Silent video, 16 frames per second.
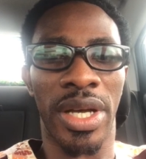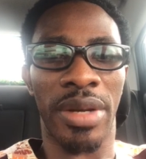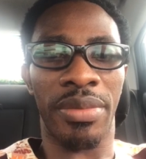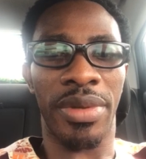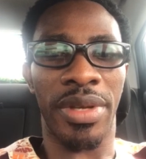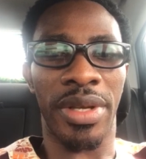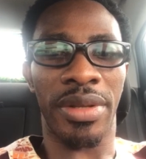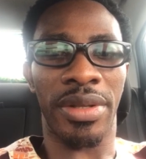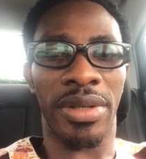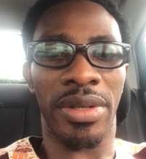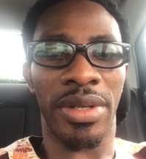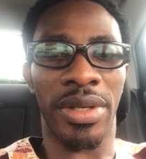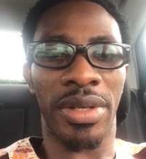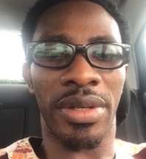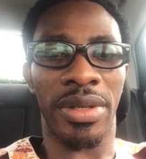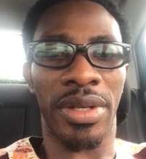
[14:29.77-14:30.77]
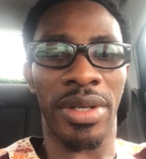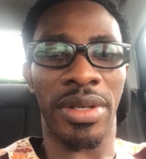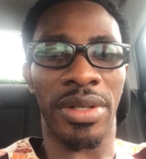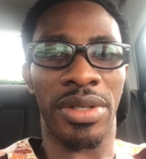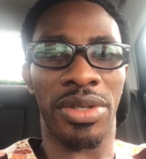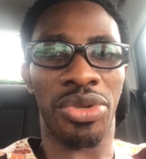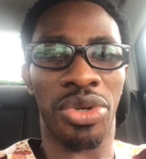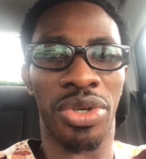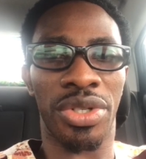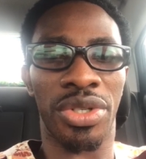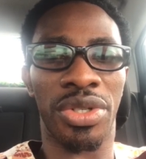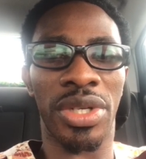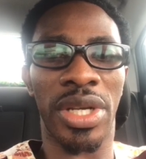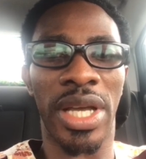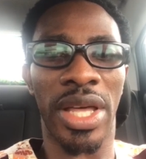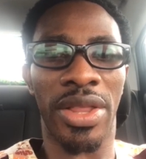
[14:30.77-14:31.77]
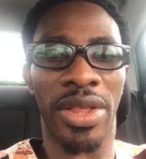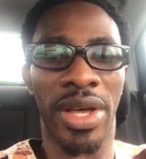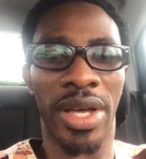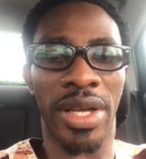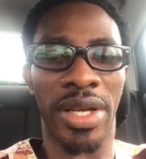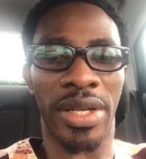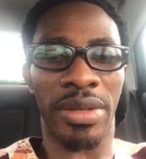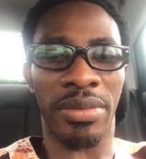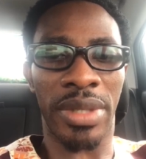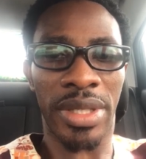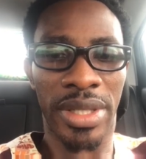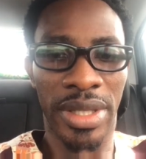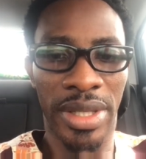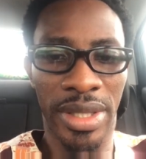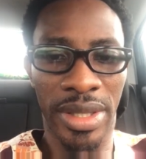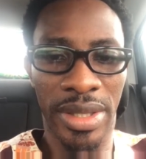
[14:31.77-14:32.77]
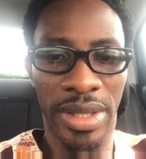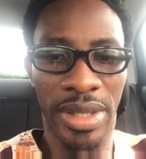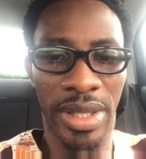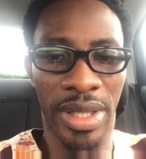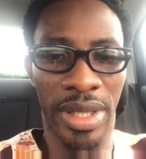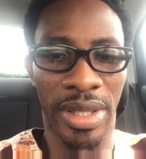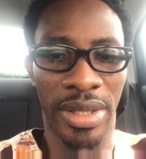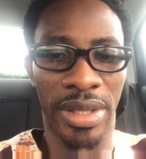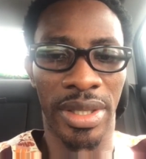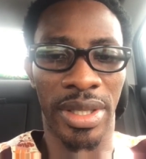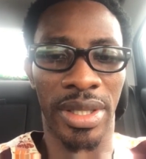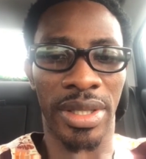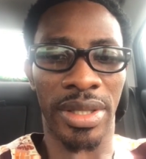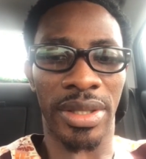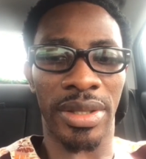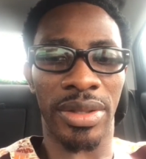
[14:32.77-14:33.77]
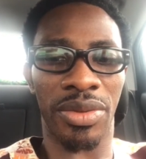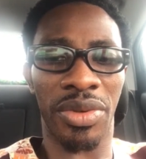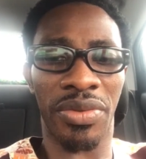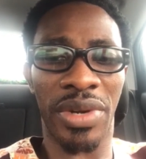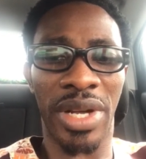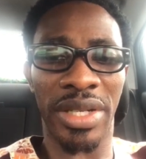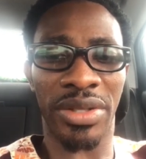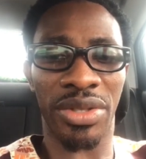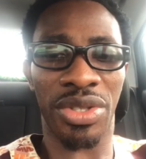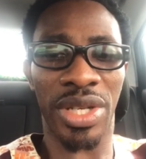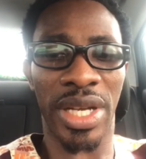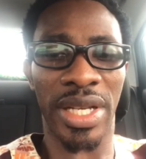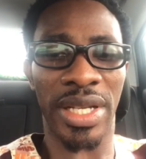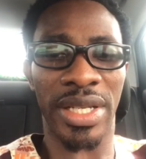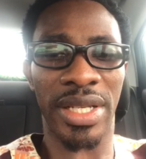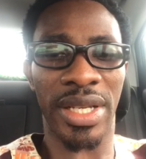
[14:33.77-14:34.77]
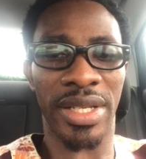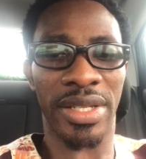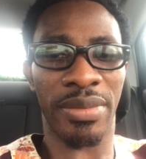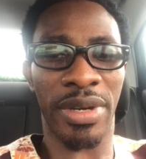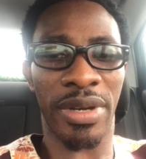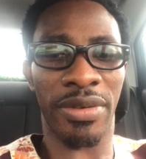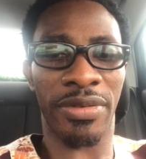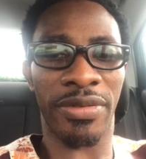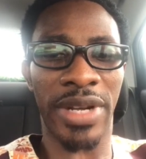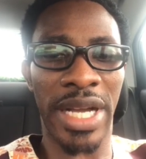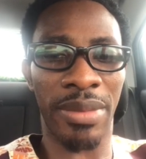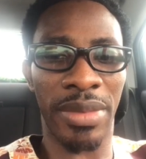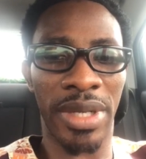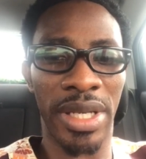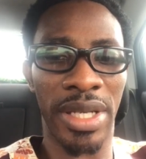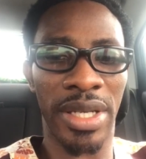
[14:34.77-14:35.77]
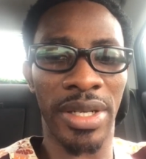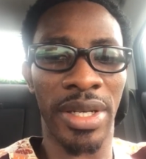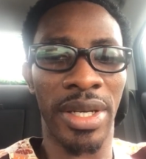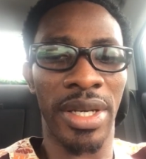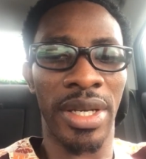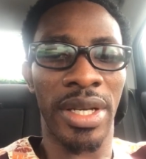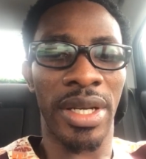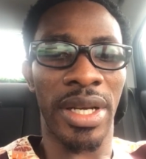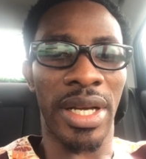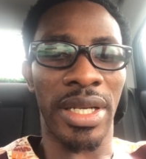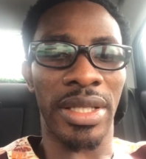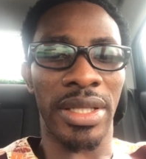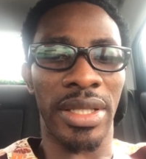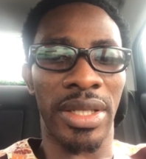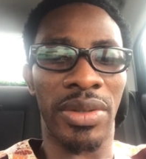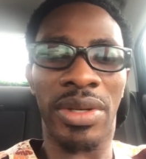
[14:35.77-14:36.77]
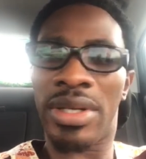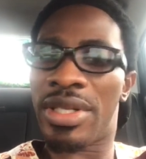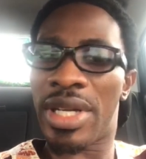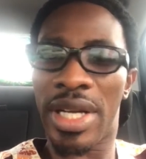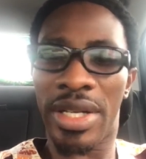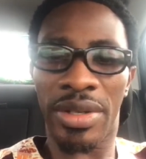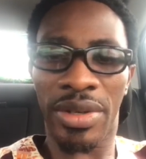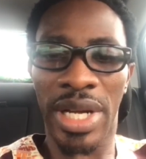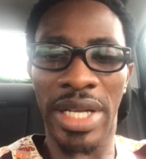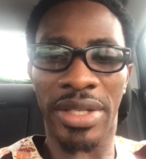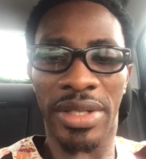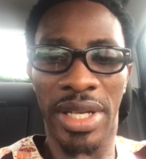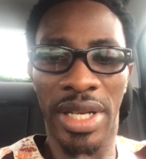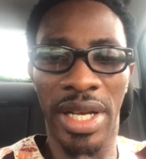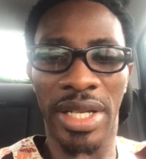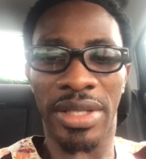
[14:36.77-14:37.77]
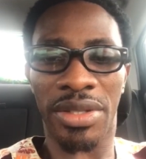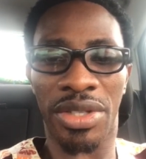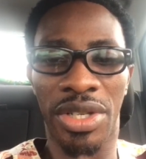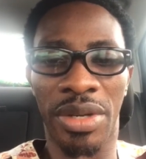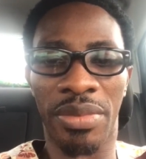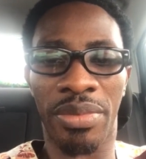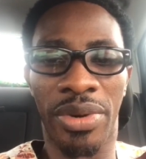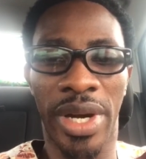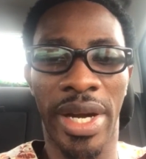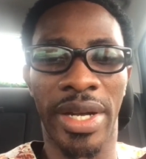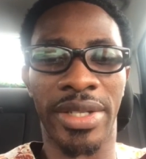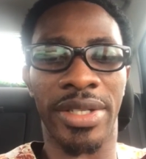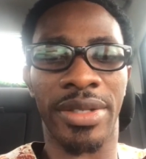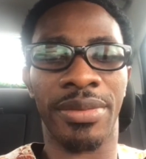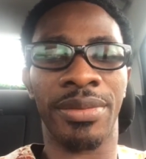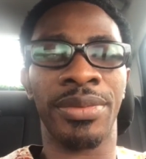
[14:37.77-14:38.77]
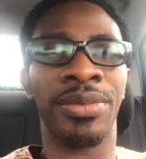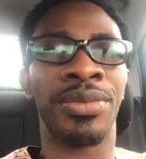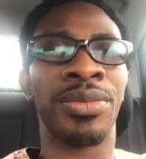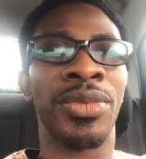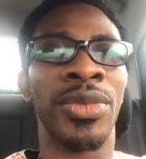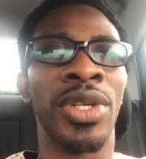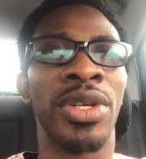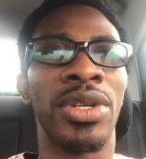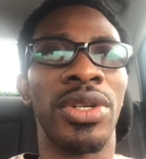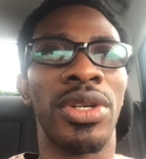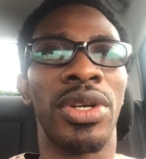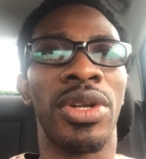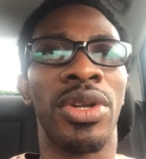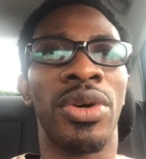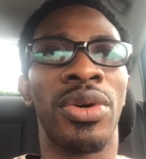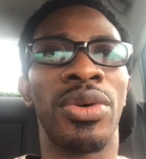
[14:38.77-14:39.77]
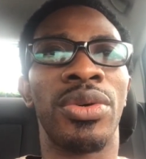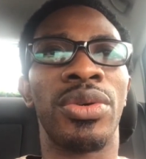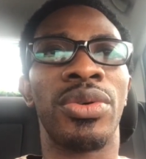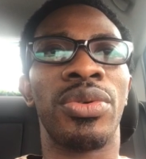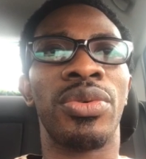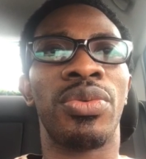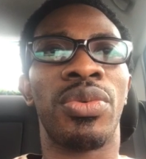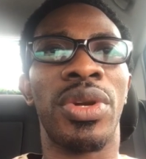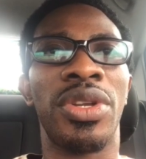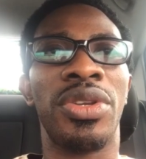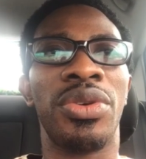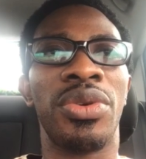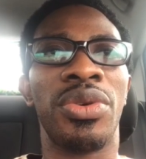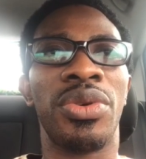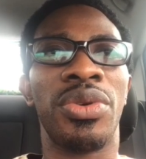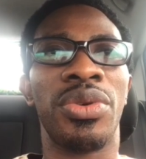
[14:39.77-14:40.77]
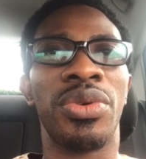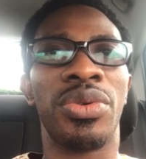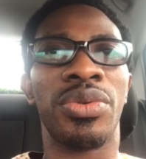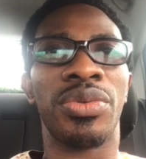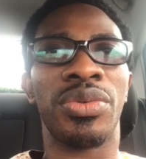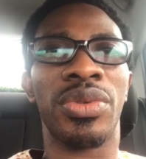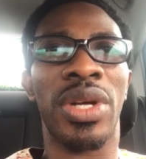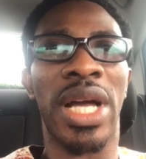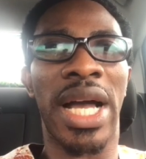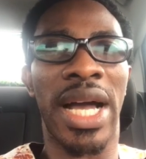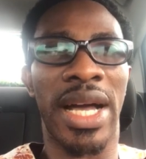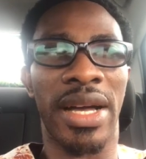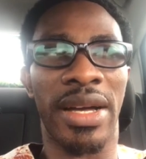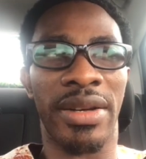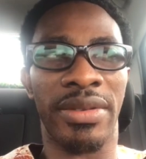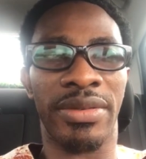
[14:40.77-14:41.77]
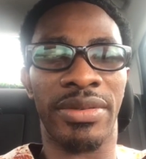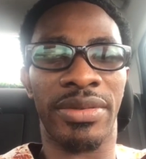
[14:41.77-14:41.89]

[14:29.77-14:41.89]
be in church together in meetings, and we've had to share ideas about family, and had to share prayers. You know, when you have